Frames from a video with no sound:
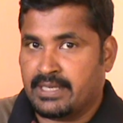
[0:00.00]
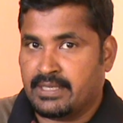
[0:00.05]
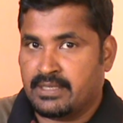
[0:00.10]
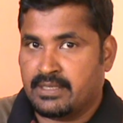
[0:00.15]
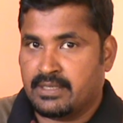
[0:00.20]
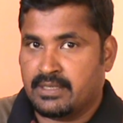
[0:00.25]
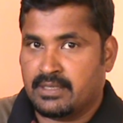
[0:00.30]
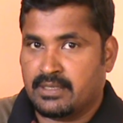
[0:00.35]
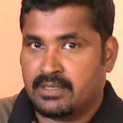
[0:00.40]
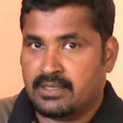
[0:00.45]
at
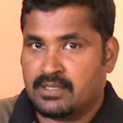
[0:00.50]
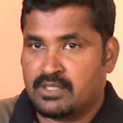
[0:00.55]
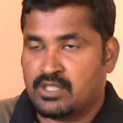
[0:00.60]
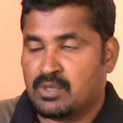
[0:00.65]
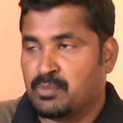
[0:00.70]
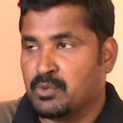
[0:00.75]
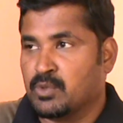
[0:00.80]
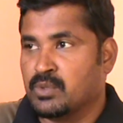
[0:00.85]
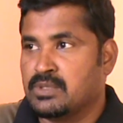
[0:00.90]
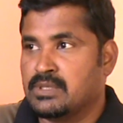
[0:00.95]

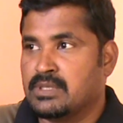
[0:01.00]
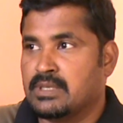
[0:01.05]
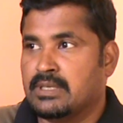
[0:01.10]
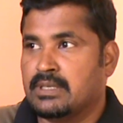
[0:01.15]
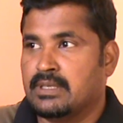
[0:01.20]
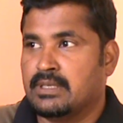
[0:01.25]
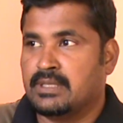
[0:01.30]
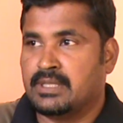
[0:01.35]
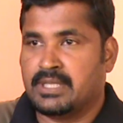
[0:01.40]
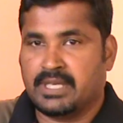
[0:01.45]
suppose
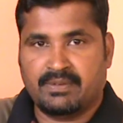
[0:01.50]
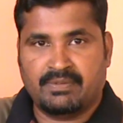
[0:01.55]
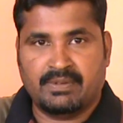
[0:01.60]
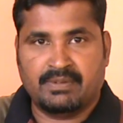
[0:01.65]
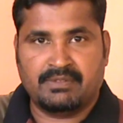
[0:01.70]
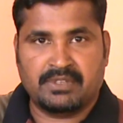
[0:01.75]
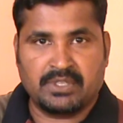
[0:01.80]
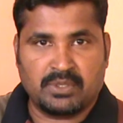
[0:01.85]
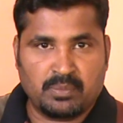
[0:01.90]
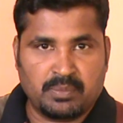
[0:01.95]

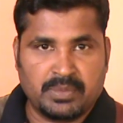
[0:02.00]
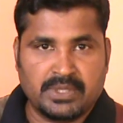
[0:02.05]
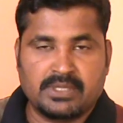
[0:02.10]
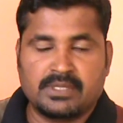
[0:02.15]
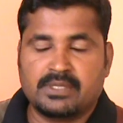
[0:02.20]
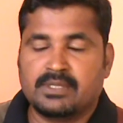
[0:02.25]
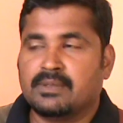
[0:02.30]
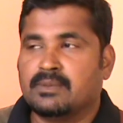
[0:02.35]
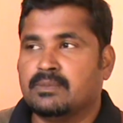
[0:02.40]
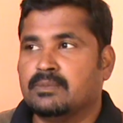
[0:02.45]
350
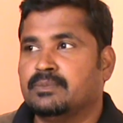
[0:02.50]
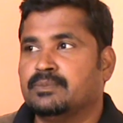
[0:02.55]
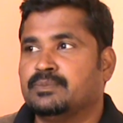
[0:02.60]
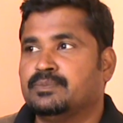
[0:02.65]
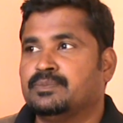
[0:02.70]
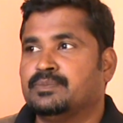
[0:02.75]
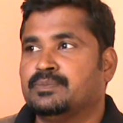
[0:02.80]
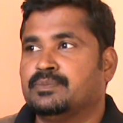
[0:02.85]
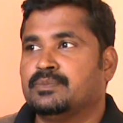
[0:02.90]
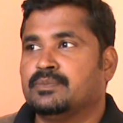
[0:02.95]
rupees.
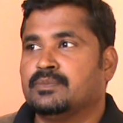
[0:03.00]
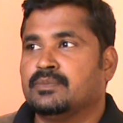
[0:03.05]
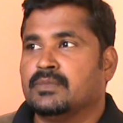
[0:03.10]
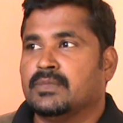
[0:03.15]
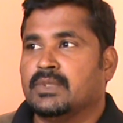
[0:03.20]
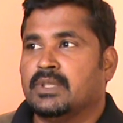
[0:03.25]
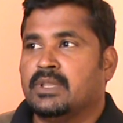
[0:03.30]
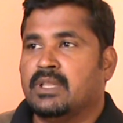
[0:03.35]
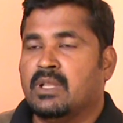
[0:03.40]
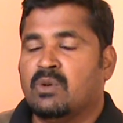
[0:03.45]

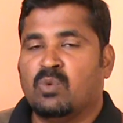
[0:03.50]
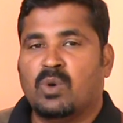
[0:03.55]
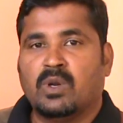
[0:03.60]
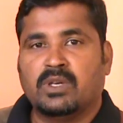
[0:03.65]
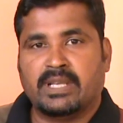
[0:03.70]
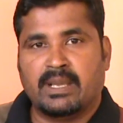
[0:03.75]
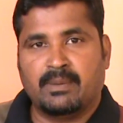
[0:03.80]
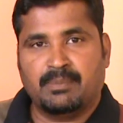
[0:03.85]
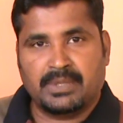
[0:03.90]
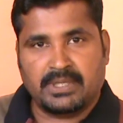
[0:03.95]
Now what
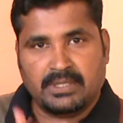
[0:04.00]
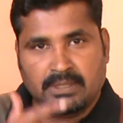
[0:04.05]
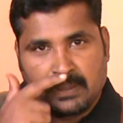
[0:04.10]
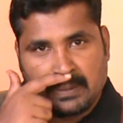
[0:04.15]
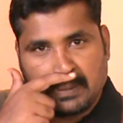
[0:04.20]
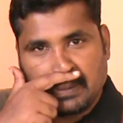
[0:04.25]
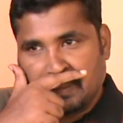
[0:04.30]
happened?